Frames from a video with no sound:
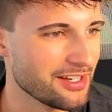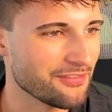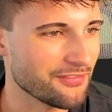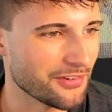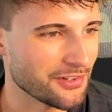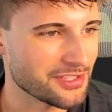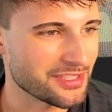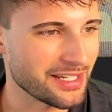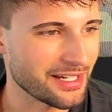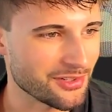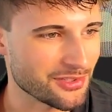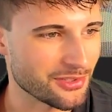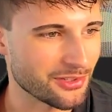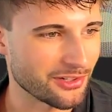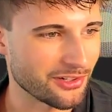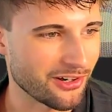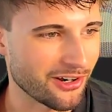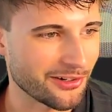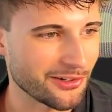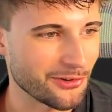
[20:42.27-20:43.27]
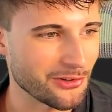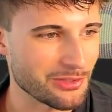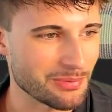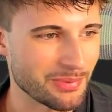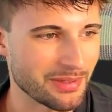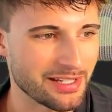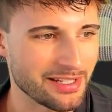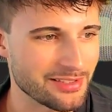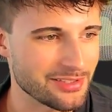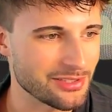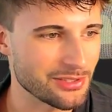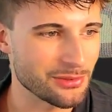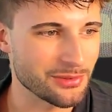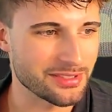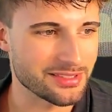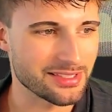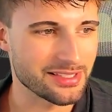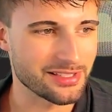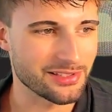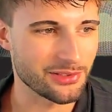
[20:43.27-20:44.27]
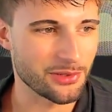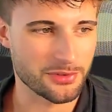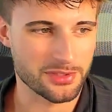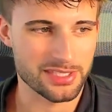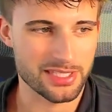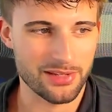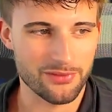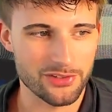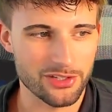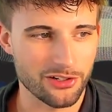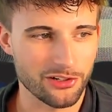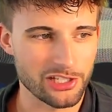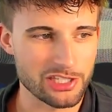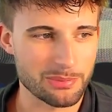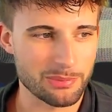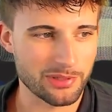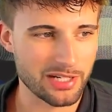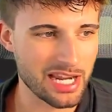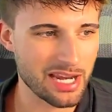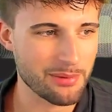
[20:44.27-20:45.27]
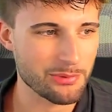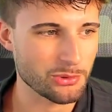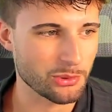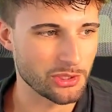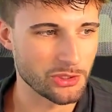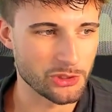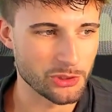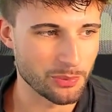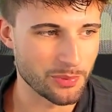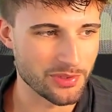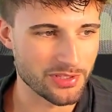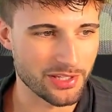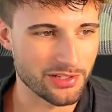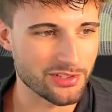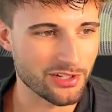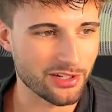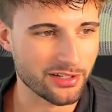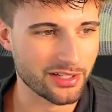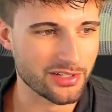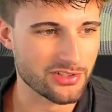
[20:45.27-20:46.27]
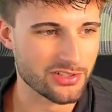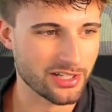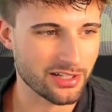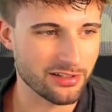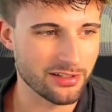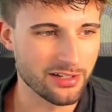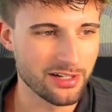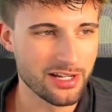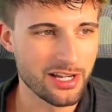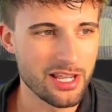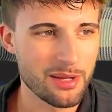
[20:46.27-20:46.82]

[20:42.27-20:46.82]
versus the Arizona Cardinals, but he too is seeing close to 7 targets per game, 22% target share.